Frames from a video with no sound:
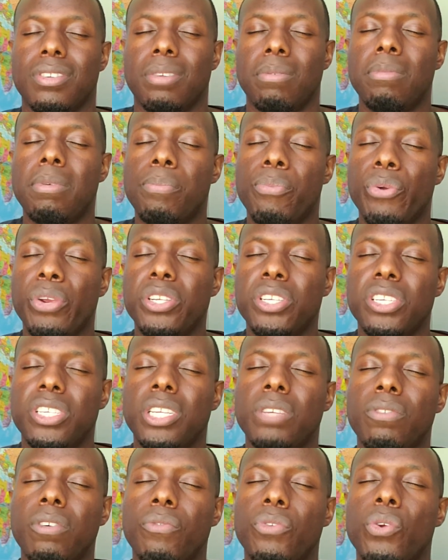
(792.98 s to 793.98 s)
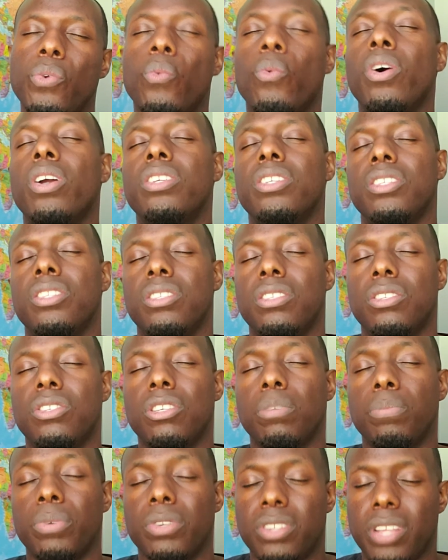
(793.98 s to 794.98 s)
I'm appreciative of you wanting
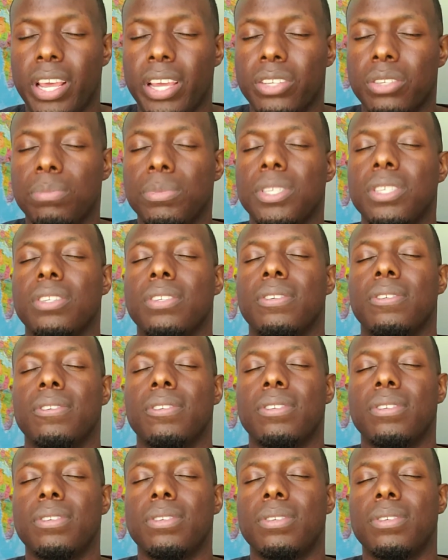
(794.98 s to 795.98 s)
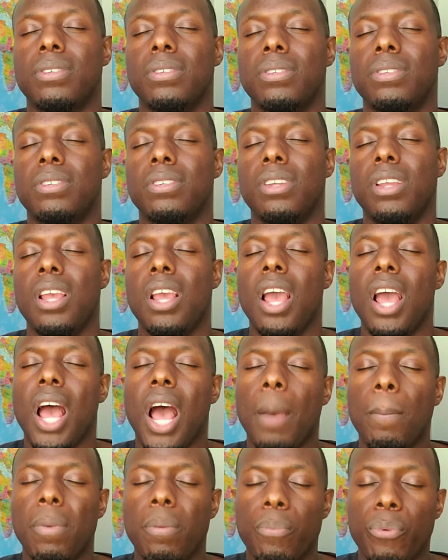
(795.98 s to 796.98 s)
to protect me.
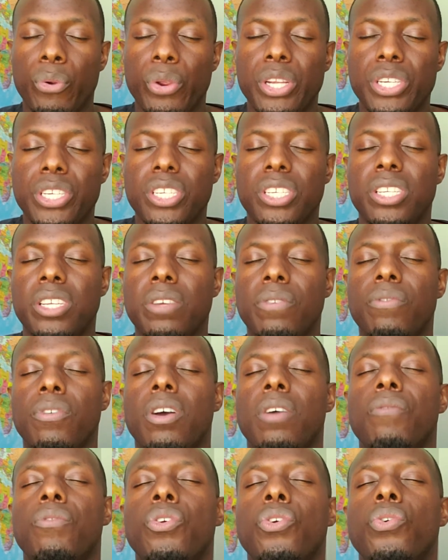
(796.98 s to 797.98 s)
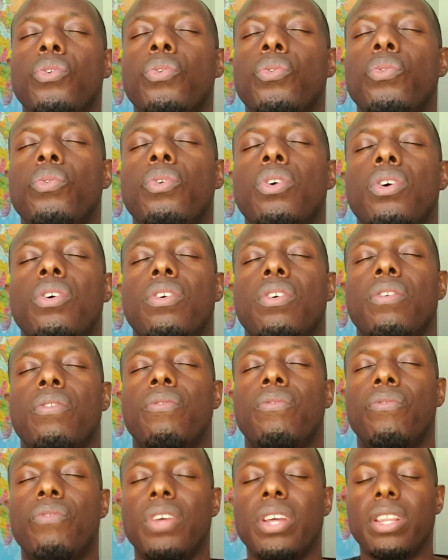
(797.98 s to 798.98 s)
I'm appreciative of you
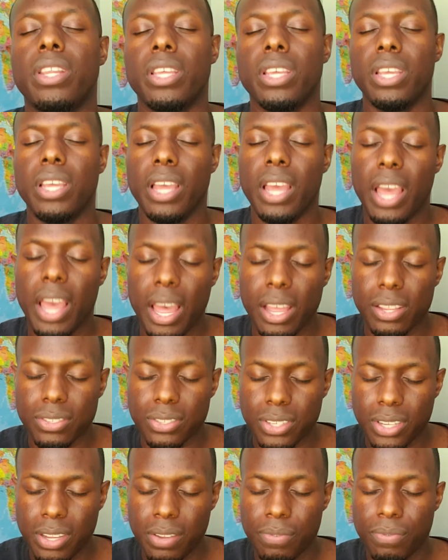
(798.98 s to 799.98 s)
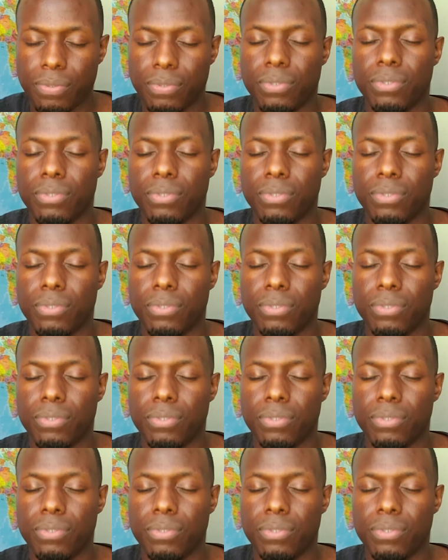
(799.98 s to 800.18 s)
feeling as if